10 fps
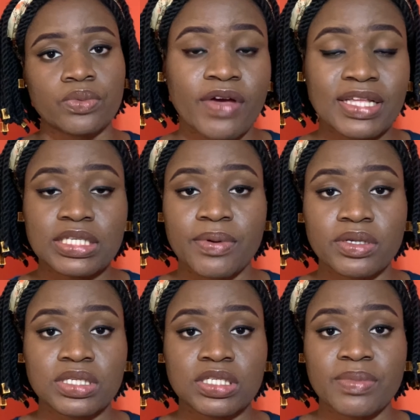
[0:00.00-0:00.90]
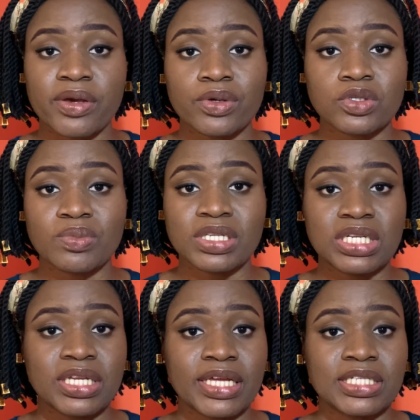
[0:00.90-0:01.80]
Antibiotics may also be
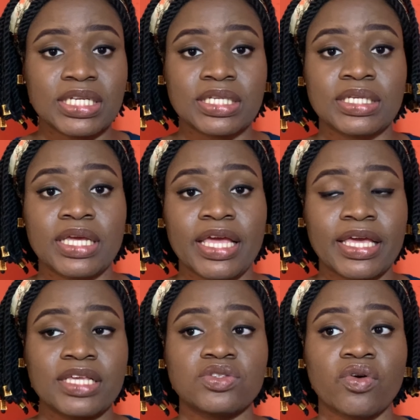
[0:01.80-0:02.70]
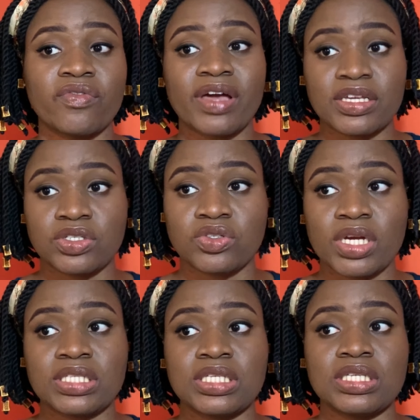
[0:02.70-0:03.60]
needed in a case of
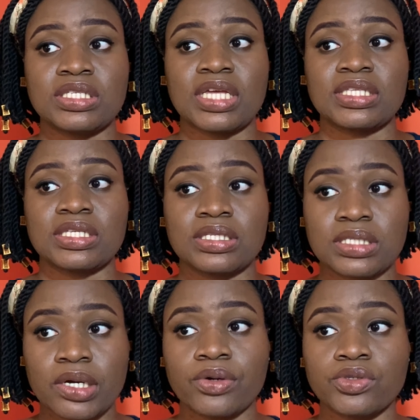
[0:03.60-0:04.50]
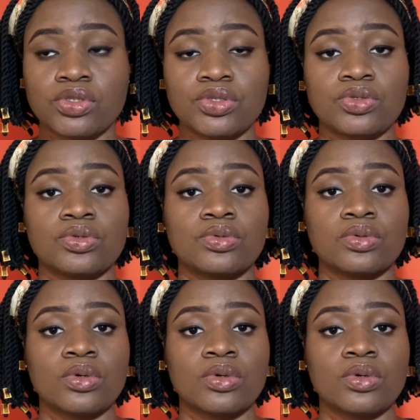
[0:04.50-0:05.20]
gastritis that is secondary to